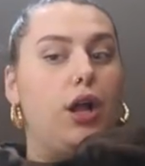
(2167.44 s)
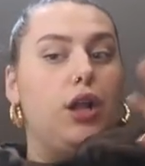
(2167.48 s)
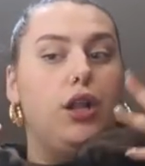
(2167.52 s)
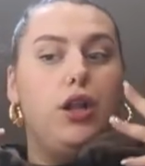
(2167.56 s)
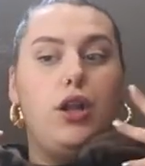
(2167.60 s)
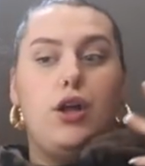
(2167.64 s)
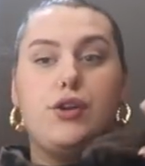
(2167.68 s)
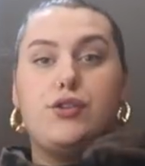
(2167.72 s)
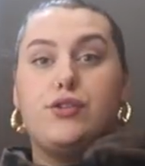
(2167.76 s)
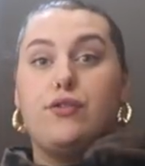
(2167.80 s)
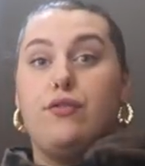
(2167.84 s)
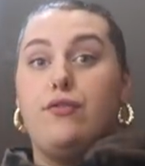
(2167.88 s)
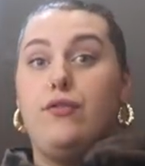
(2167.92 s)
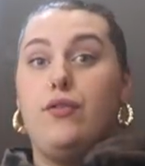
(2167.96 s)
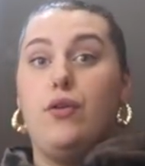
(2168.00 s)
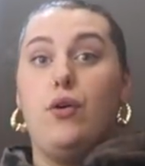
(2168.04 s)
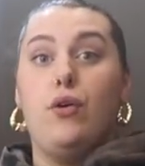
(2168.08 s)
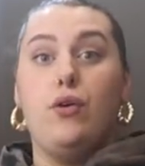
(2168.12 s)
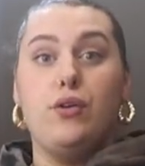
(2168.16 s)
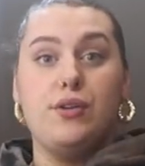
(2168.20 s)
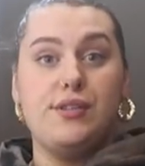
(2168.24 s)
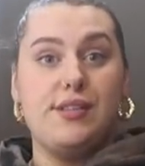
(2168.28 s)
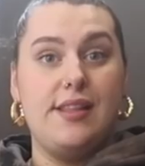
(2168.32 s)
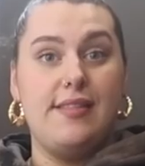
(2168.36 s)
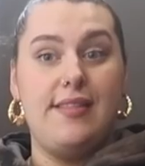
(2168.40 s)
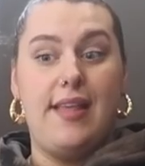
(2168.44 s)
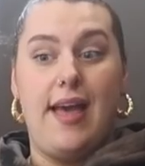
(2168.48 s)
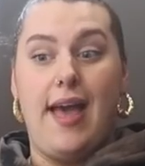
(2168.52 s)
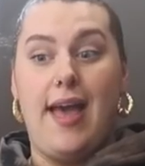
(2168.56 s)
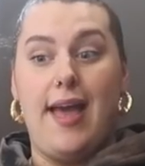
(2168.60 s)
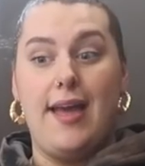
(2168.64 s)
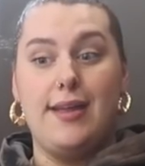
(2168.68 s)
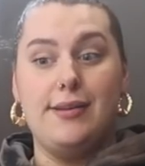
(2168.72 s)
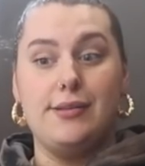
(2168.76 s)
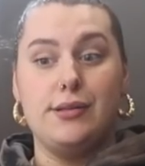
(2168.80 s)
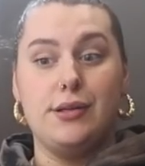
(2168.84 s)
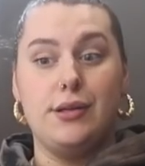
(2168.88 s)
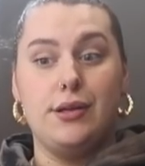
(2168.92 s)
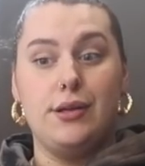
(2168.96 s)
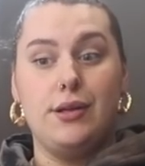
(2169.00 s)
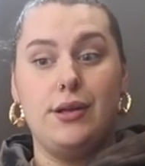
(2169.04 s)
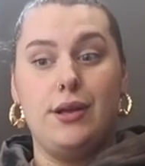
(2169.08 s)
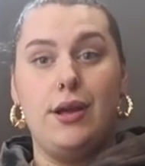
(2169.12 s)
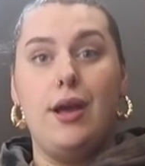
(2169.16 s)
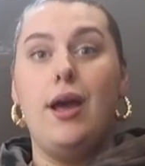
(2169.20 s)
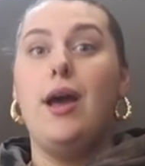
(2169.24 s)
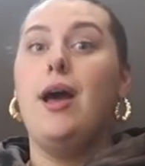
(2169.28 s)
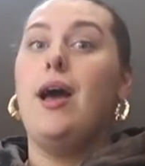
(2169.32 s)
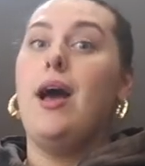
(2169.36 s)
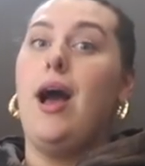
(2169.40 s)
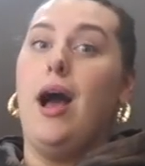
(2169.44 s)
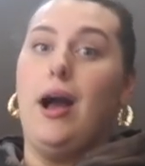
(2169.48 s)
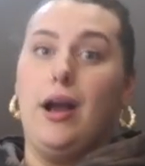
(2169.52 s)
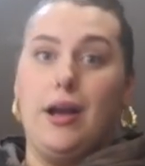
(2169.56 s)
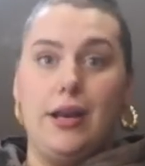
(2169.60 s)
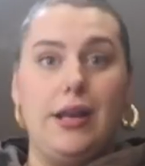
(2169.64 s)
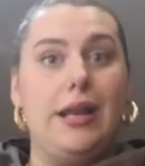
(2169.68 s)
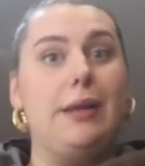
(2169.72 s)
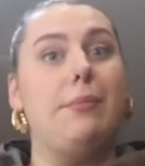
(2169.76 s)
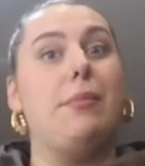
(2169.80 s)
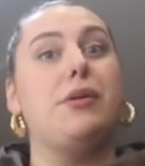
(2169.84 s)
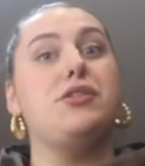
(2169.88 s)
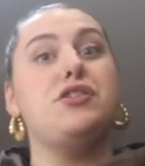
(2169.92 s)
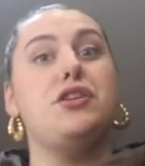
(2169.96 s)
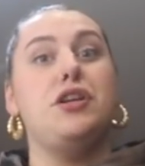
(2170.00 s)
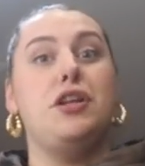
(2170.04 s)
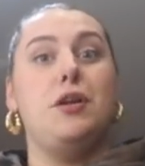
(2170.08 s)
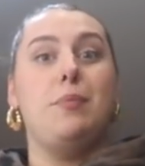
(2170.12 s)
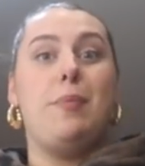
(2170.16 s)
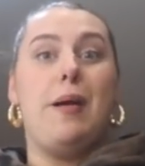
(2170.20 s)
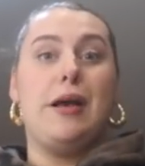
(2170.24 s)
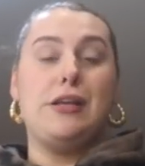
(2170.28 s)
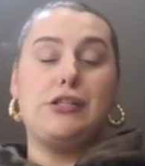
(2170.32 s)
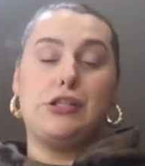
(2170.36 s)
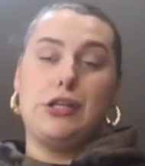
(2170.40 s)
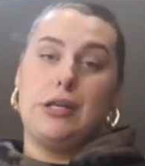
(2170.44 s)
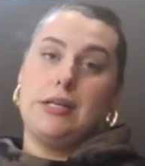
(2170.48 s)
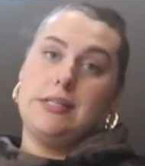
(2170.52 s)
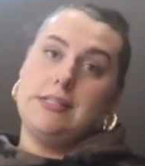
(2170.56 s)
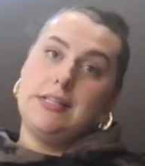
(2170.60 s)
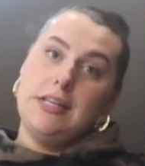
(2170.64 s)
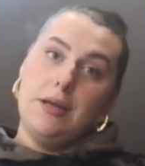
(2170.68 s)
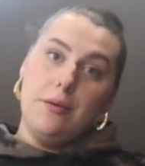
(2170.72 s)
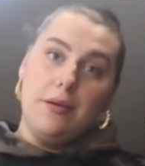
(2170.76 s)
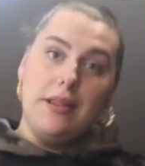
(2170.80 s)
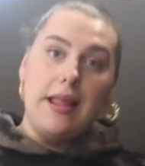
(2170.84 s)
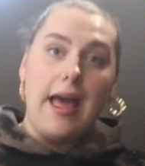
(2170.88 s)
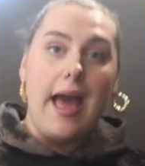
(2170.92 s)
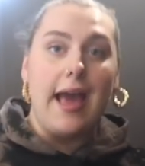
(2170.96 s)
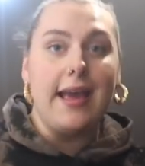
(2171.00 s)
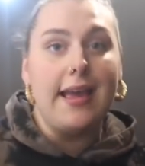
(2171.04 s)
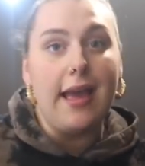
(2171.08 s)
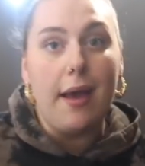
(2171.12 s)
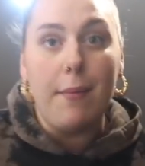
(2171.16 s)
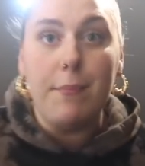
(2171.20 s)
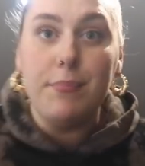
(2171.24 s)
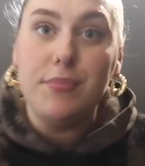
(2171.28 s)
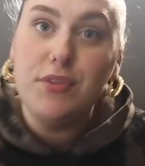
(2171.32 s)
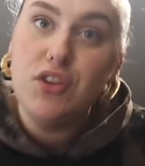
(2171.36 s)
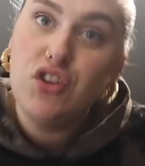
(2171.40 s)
Lots of thoughts in the head. I'm gonna eat my tuna pasta and I'll see you in the AM,